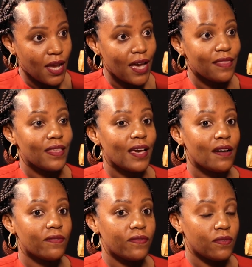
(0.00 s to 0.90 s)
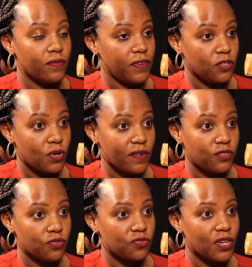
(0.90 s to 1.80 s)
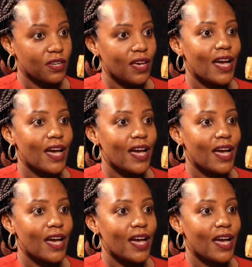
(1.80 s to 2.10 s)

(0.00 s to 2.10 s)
and they have failed to have children.